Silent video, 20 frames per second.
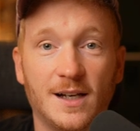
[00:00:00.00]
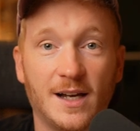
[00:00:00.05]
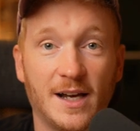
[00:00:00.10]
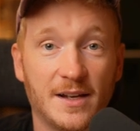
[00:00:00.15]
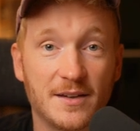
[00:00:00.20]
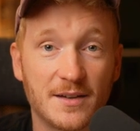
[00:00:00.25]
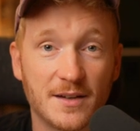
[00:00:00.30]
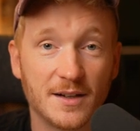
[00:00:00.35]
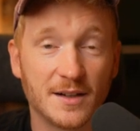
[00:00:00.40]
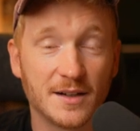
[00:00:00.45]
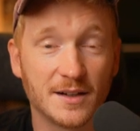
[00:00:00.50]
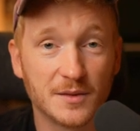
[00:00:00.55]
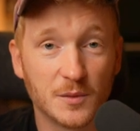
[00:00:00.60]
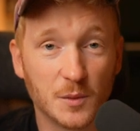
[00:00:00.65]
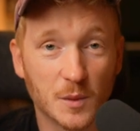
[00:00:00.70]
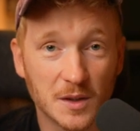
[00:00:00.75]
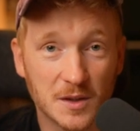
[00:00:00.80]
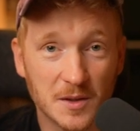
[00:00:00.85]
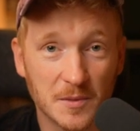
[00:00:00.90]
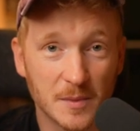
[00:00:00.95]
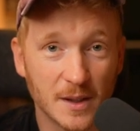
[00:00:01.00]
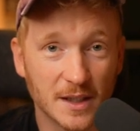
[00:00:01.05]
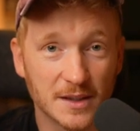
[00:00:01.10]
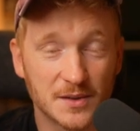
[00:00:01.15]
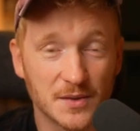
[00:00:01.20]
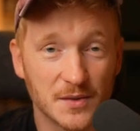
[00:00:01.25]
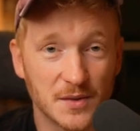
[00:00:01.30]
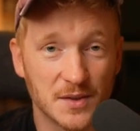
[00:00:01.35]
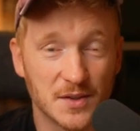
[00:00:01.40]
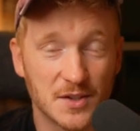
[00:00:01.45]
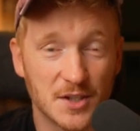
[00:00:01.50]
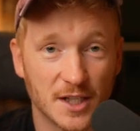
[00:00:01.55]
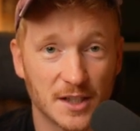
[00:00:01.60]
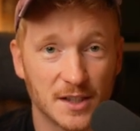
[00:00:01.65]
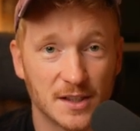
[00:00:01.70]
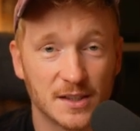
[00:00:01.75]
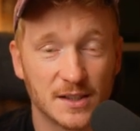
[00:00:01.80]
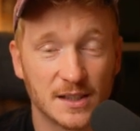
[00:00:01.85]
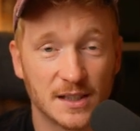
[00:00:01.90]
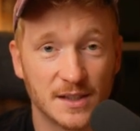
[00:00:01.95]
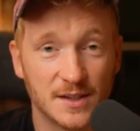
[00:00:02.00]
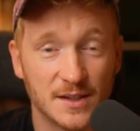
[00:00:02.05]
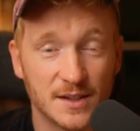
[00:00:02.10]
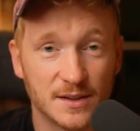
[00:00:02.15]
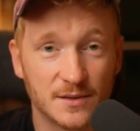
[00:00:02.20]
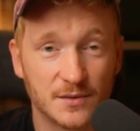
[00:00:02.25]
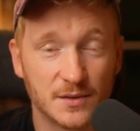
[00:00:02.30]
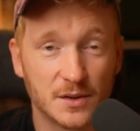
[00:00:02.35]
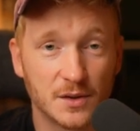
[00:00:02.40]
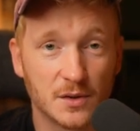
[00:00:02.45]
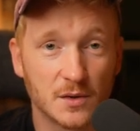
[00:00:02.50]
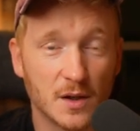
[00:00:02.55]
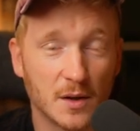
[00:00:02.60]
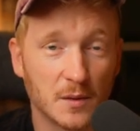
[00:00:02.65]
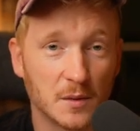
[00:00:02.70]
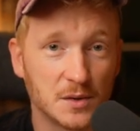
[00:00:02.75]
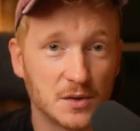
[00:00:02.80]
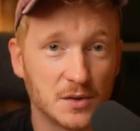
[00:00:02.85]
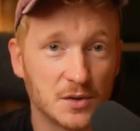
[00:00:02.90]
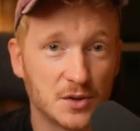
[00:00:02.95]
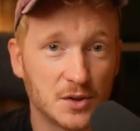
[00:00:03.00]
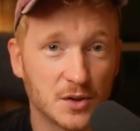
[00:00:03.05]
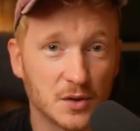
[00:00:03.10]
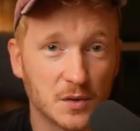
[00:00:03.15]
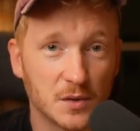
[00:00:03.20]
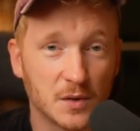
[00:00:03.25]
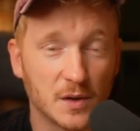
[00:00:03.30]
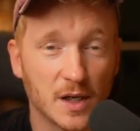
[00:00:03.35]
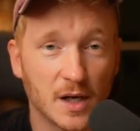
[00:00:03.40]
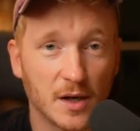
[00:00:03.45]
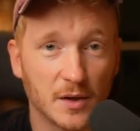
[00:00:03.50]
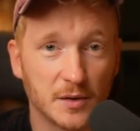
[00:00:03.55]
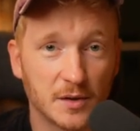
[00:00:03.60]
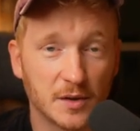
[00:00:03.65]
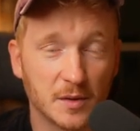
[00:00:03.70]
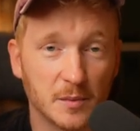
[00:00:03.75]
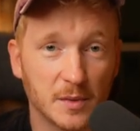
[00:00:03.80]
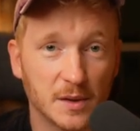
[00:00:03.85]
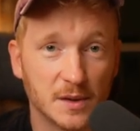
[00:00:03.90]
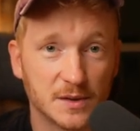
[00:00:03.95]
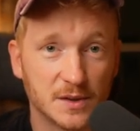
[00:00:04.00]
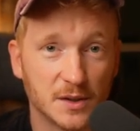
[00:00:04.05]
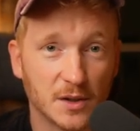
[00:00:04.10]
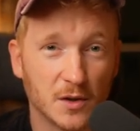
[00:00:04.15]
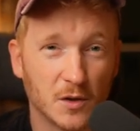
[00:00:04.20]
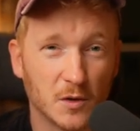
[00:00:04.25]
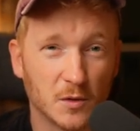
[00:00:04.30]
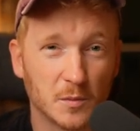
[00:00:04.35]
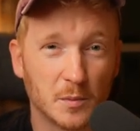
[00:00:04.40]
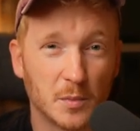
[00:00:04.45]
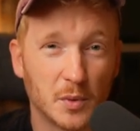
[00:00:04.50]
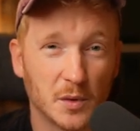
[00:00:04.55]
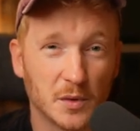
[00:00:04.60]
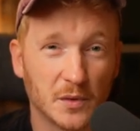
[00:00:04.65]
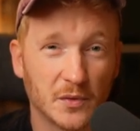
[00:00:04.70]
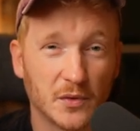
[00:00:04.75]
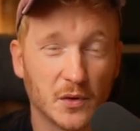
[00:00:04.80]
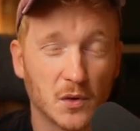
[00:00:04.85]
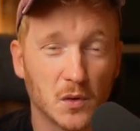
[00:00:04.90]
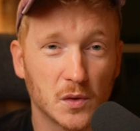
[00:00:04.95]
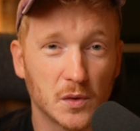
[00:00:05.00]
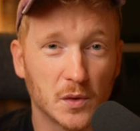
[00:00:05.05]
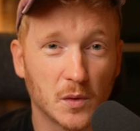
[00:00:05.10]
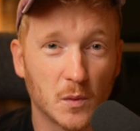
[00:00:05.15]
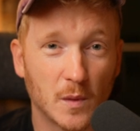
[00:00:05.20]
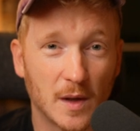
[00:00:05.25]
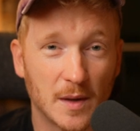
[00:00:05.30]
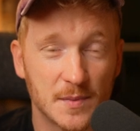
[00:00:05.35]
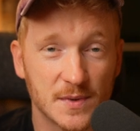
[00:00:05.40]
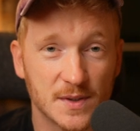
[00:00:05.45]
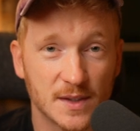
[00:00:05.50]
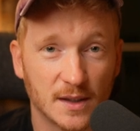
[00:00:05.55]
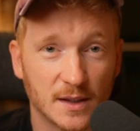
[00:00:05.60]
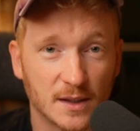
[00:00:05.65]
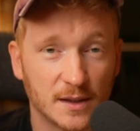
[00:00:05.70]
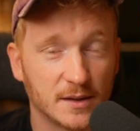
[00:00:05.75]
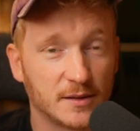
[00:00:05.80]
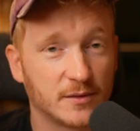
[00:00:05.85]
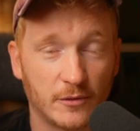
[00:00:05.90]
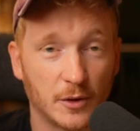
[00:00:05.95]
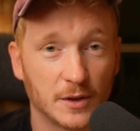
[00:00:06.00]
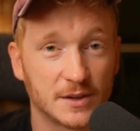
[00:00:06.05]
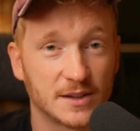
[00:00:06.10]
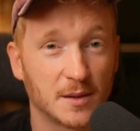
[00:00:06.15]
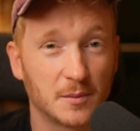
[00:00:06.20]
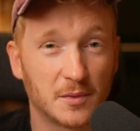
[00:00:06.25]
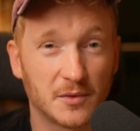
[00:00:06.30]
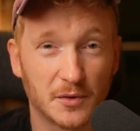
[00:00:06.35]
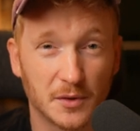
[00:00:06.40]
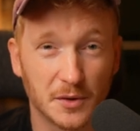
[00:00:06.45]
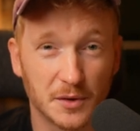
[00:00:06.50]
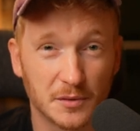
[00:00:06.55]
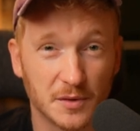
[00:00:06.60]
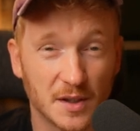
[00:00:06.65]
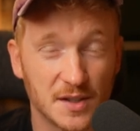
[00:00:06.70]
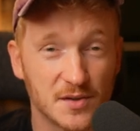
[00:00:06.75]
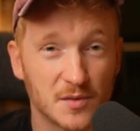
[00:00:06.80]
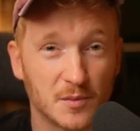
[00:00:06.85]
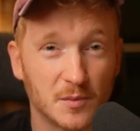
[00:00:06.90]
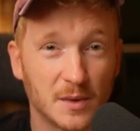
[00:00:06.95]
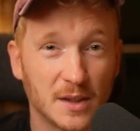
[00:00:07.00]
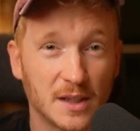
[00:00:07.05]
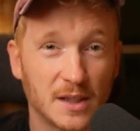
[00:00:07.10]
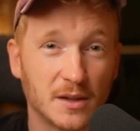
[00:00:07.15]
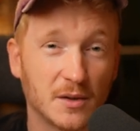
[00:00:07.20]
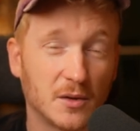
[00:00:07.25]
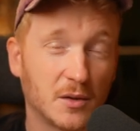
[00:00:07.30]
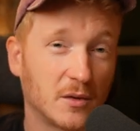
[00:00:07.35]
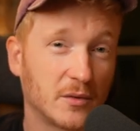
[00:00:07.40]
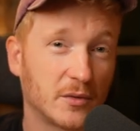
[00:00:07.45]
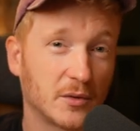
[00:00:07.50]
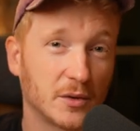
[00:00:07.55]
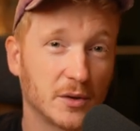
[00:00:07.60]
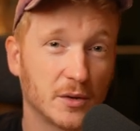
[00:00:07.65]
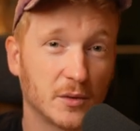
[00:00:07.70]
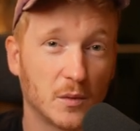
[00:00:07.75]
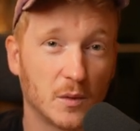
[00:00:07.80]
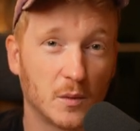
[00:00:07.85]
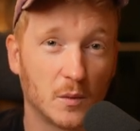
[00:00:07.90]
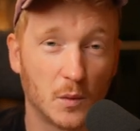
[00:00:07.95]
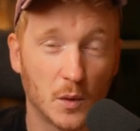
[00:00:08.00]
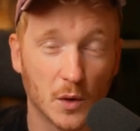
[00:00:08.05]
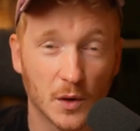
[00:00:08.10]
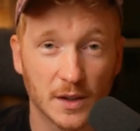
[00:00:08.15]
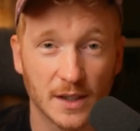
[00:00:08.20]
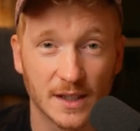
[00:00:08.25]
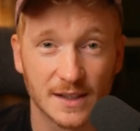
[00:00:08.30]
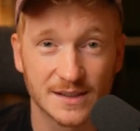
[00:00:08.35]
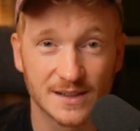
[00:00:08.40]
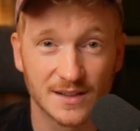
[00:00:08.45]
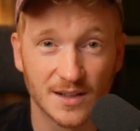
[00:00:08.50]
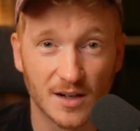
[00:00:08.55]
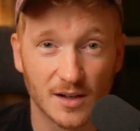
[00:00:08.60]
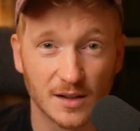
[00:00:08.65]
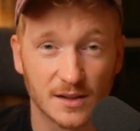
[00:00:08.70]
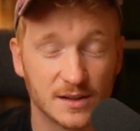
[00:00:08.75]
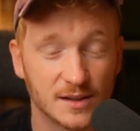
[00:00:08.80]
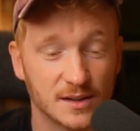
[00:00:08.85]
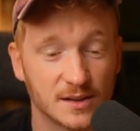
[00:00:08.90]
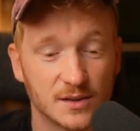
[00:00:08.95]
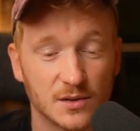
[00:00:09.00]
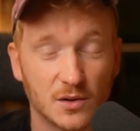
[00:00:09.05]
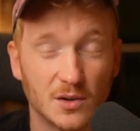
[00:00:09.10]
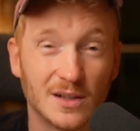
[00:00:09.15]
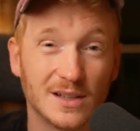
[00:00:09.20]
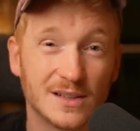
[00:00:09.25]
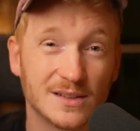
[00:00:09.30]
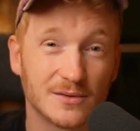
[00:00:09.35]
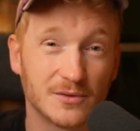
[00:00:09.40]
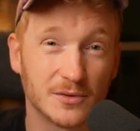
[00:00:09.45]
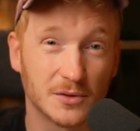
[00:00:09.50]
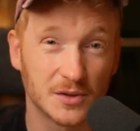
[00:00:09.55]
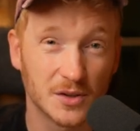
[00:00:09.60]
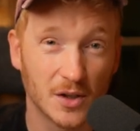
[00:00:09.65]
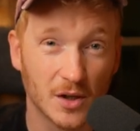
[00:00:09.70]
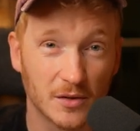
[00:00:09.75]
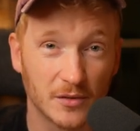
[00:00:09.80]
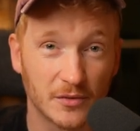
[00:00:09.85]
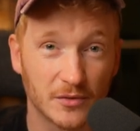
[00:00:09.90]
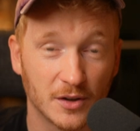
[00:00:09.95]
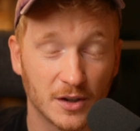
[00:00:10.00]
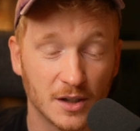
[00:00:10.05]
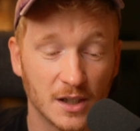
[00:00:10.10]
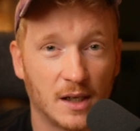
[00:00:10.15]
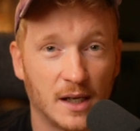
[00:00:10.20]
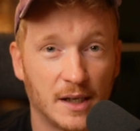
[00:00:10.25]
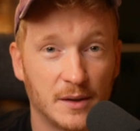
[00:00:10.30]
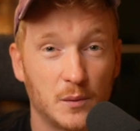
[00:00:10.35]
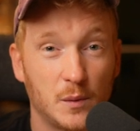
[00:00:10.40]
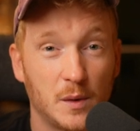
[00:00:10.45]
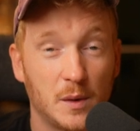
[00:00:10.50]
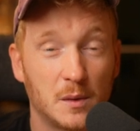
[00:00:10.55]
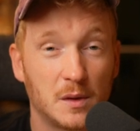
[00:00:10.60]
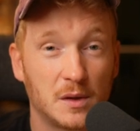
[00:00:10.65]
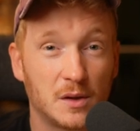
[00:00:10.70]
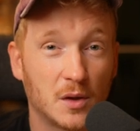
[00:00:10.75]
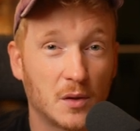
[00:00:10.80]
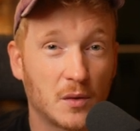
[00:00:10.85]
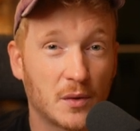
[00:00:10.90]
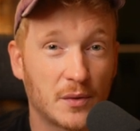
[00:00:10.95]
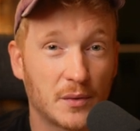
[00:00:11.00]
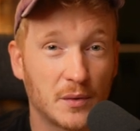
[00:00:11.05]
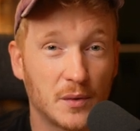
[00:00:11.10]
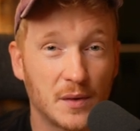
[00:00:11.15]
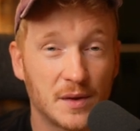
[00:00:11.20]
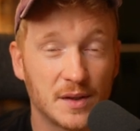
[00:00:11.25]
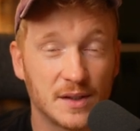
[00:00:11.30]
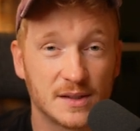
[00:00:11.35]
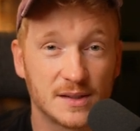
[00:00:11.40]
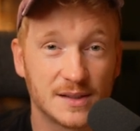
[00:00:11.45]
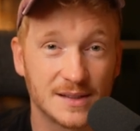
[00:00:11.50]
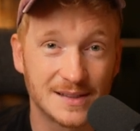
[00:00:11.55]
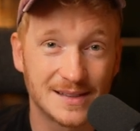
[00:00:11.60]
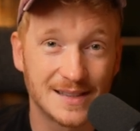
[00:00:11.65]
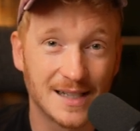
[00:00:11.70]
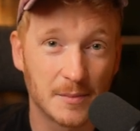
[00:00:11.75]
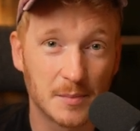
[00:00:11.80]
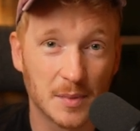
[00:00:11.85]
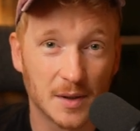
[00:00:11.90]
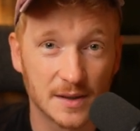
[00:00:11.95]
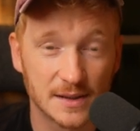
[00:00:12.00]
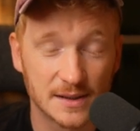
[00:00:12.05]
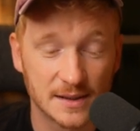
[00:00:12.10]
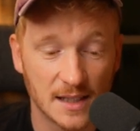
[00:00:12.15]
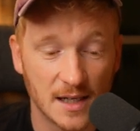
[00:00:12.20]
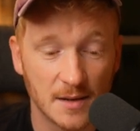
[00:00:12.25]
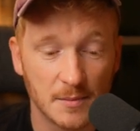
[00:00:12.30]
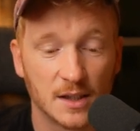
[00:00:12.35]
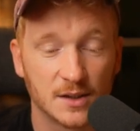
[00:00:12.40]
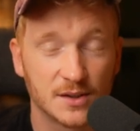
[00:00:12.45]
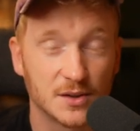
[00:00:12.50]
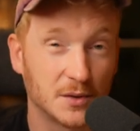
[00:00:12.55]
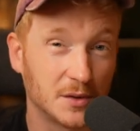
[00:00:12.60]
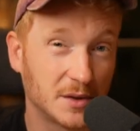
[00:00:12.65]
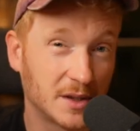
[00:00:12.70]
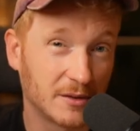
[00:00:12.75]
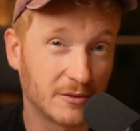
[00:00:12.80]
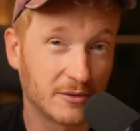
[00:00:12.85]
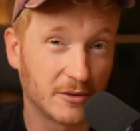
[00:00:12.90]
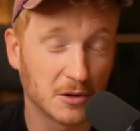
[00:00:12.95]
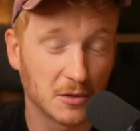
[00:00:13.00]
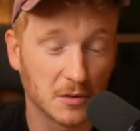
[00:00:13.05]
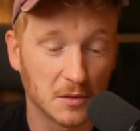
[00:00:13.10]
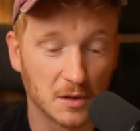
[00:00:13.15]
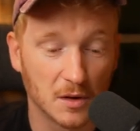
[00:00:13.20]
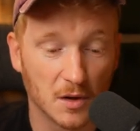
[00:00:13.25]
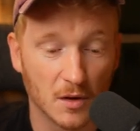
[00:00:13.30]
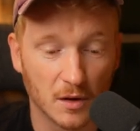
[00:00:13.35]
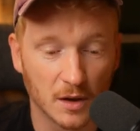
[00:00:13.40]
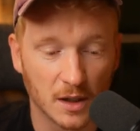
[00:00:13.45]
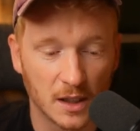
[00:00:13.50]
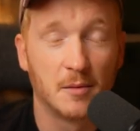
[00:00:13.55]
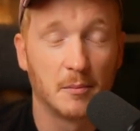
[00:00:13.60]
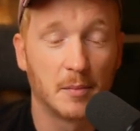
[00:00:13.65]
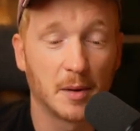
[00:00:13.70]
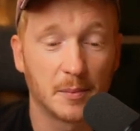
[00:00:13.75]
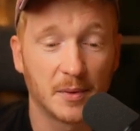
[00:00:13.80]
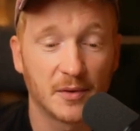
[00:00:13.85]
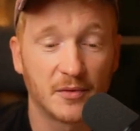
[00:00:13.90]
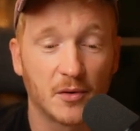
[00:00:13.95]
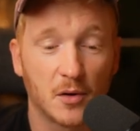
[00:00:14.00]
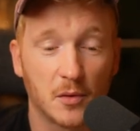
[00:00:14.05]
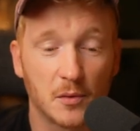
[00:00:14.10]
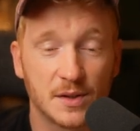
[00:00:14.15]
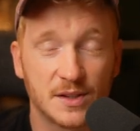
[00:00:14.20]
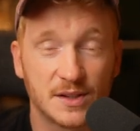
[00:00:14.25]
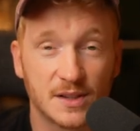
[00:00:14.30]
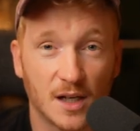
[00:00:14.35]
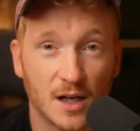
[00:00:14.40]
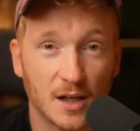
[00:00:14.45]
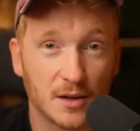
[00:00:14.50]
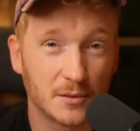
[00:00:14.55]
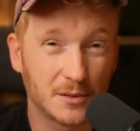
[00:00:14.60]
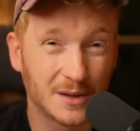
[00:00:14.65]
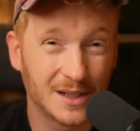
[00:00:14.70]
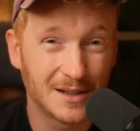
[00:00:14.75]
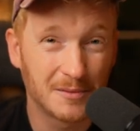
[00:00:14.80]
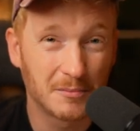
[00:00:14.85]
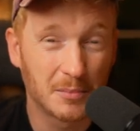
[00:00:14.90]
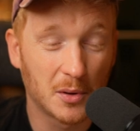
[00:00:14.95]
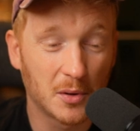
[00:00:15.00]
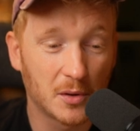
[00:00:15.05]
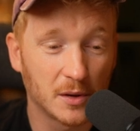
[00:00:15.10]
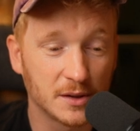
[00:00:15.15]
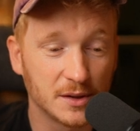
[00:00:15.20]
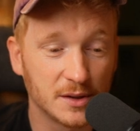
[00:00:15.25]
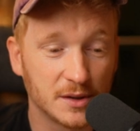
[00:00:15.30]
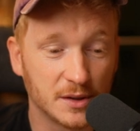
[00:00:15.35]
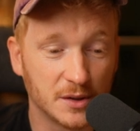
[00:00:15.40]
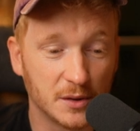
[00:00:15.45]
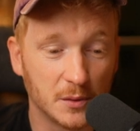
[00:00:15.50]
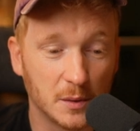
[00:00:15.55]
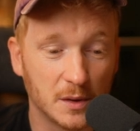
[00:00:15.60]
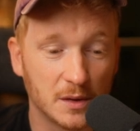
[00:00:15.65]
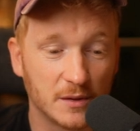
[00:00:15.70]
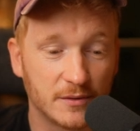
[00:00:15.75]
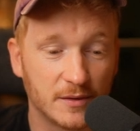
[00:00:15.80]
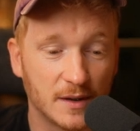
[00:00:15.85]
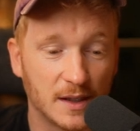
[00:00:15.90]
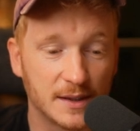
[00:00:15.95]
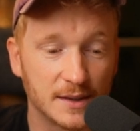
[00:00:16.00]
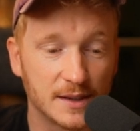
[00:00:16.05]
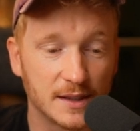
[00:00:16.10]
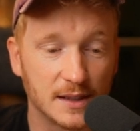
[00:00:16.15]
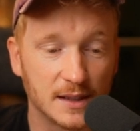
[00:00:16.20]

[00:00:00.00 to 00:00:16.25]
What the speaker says: Hey there and welcome back to the channel. In this video, I want to show you how you can build your own portfolio website, for example, for your resume or for your work as an artist or as a photographer. And we will go through this step by step so you can follow along. But before we start, really important, you will find the